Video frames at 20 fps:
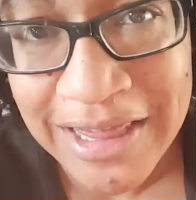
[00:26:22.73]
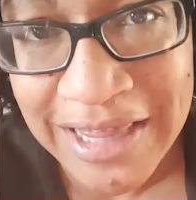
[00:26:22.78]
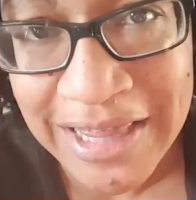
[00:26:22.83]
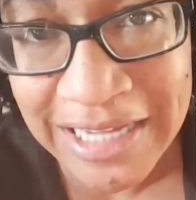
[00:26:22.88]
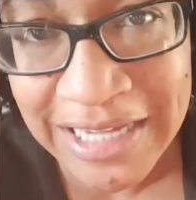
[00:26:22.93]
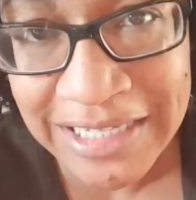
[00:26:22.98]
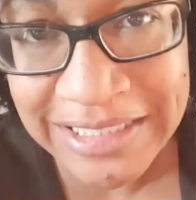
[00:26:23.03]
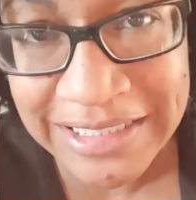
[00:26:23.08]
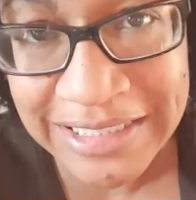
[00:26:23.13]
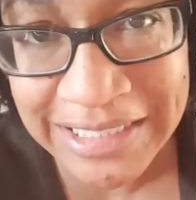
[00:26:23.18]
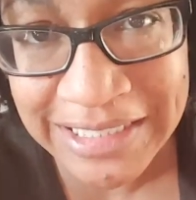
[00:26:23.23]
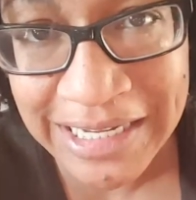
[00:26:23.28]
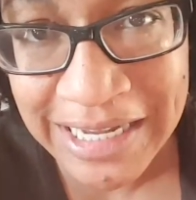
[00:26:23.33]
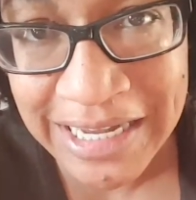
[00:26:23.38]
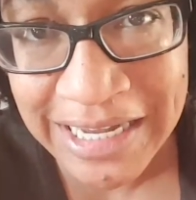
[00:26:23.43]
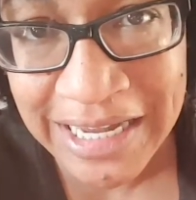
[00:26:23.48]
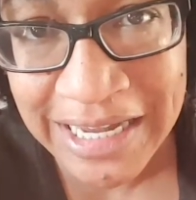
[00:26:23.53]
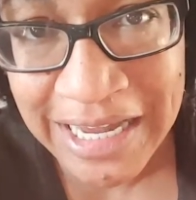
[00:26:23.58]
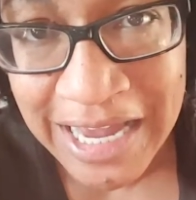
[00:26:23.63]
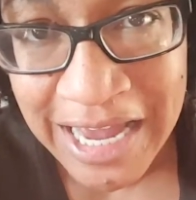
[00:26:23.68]
They
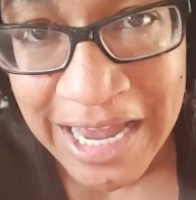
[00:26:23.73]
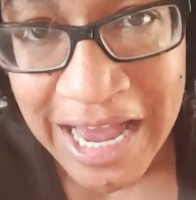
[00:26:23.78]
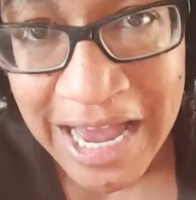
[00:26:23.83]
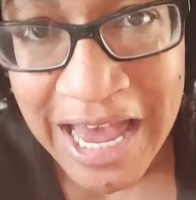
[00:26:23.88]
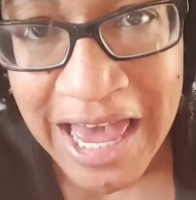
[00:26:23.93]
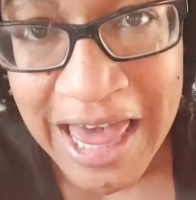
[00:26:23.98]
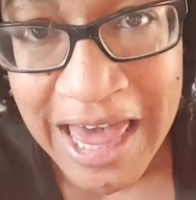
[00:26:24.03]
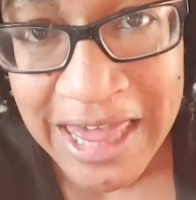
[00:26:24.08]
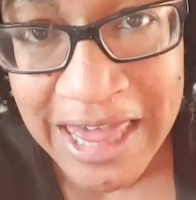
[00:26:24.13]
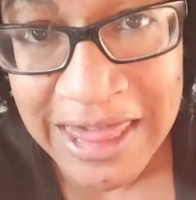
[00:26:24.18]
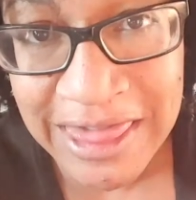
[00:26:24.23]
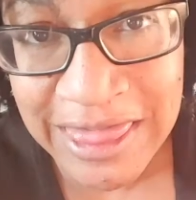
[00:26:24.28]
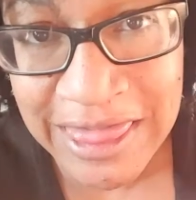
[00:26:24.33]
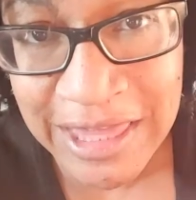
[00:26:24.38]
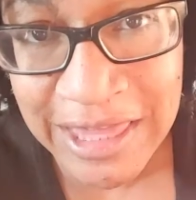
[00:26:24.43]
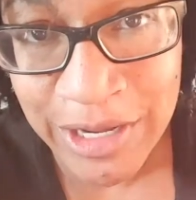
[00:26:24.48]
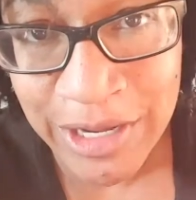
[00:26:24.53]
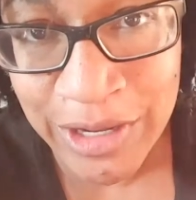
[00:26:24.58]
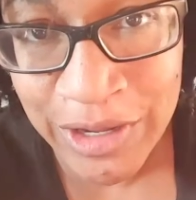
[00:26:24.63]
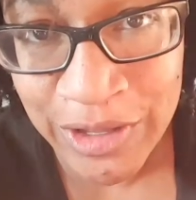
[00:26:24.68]
see
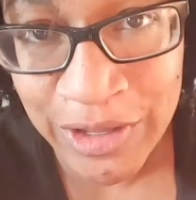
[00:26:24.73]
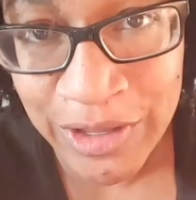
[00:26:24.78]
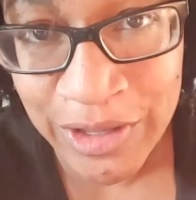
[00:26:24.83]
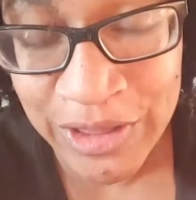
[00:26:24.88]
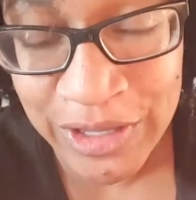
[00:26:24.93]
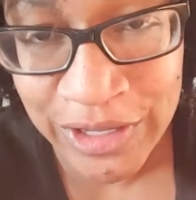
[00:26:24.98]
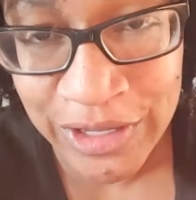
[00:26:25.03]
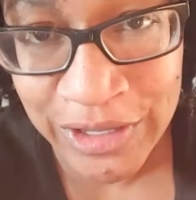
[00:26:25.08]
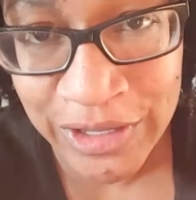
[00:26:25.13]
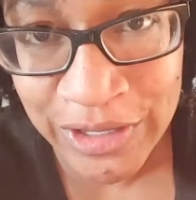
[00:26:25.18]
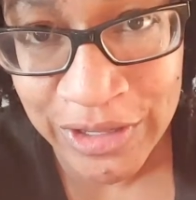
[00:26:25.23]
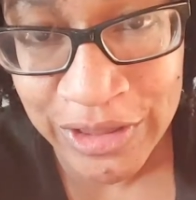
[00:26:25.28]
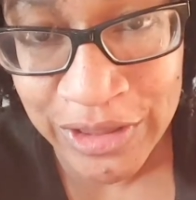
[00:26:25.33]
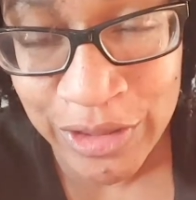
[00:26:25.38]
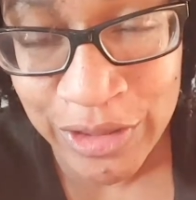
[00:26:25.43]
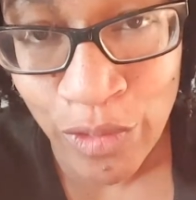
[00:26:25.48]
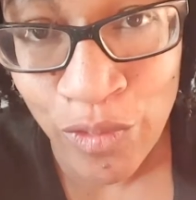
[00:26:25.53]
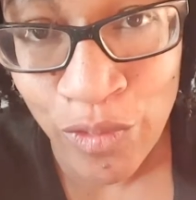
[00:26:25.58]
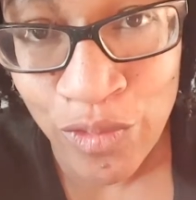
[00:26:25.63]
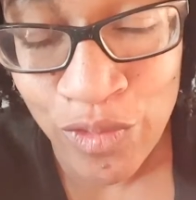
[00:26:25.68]
they
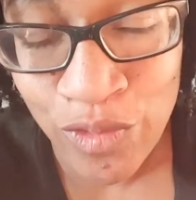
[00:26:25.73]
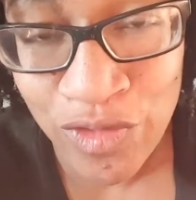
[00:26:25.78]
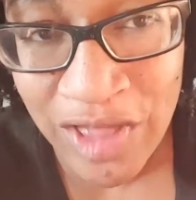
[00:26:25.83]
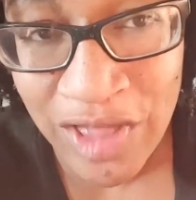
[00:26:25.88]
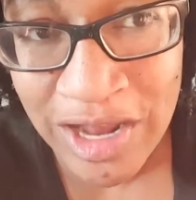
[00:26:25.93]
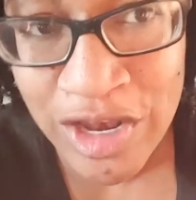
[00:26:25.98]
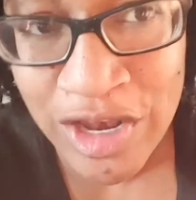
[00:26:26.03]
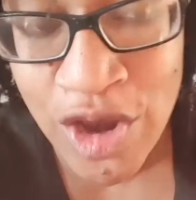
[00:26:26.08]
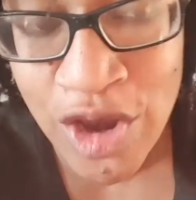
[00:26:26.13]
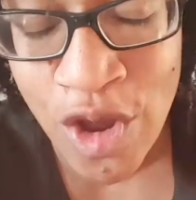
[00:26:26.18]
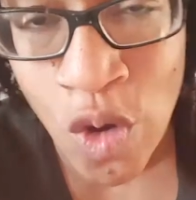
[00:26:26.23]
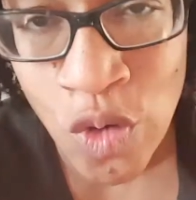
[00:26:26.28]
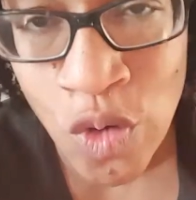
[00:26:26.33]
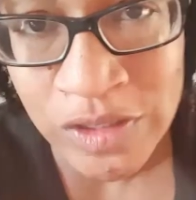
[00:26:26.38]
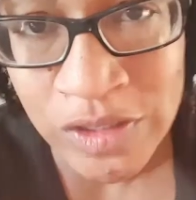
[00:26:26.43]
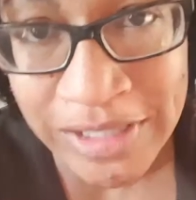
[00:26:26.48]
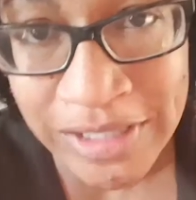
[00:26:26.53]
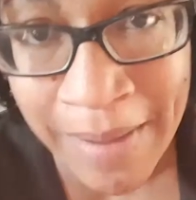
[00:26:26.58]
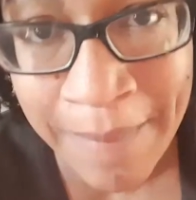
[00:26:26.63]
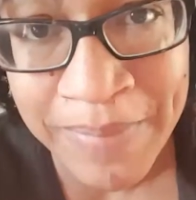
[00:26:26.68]
know
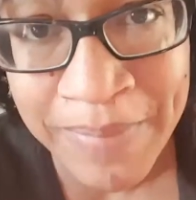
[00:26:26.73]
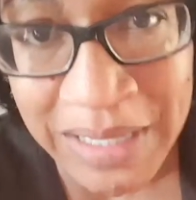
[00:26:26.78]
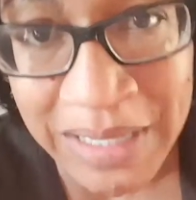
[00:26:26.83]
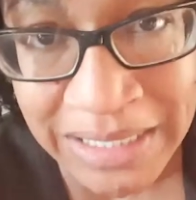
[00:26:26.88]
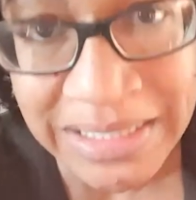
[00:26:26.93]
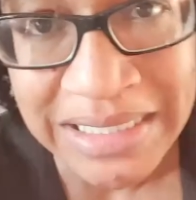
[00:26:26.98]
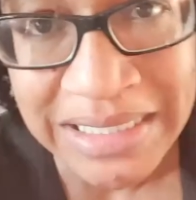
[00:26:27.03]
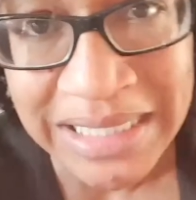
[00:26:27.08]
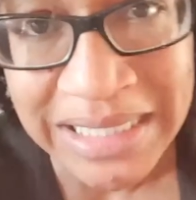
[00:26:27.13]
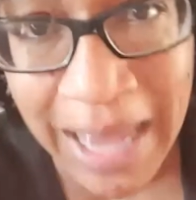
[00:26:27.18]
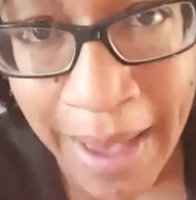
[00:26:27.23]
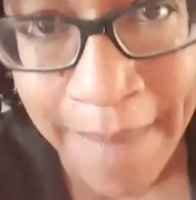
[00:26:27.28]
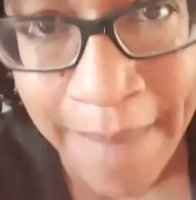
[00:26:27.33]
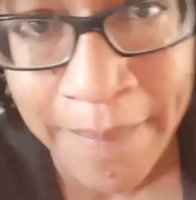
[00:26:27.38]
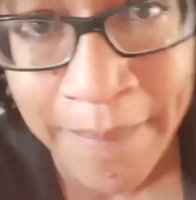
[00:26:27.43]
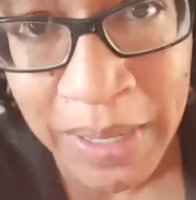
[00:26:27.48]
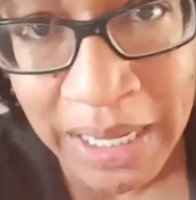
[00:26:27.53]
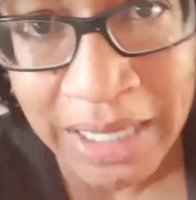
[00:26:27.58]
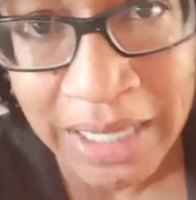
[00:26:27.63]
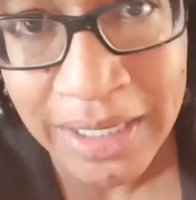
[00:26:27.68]
something's
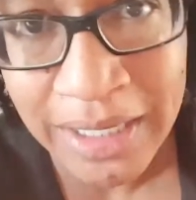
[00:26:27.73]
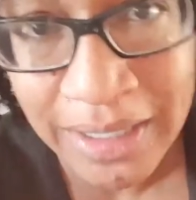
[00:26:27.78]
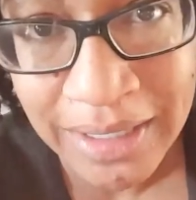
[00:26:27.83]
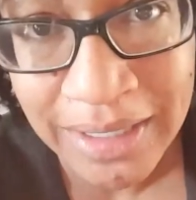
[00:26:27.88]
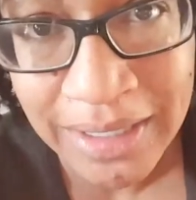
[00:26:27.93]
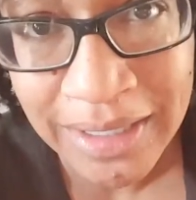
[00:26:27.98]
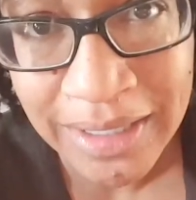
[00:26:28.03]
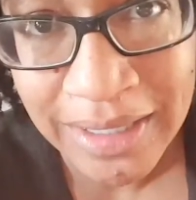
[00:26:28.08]
coming.